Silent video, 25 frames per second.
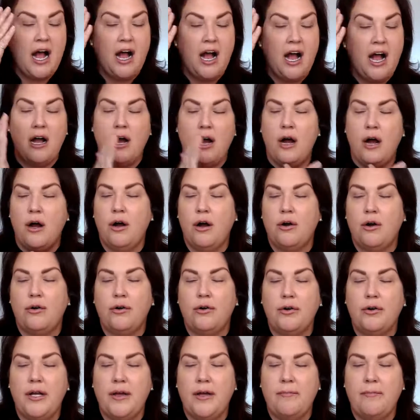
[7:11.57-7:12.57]
Uh,
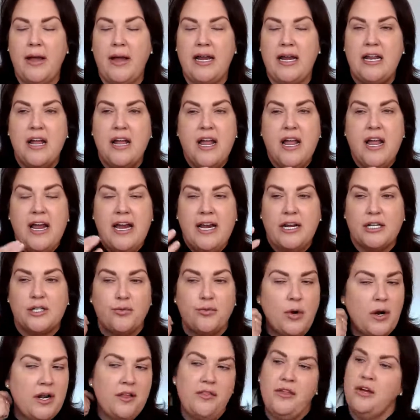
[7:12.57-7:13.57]
it may, it's
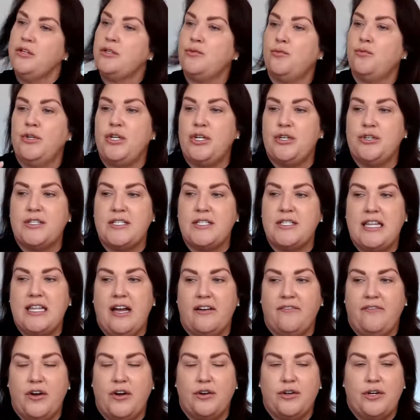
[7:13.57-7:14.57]
one of those when you see
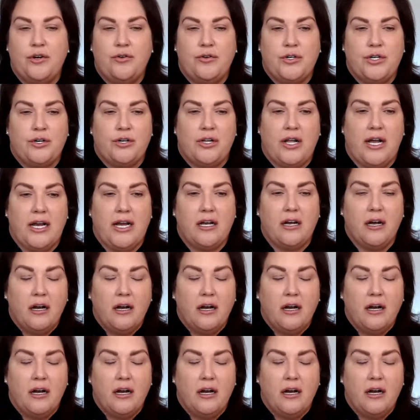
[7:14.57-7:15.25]
that photo and you're like,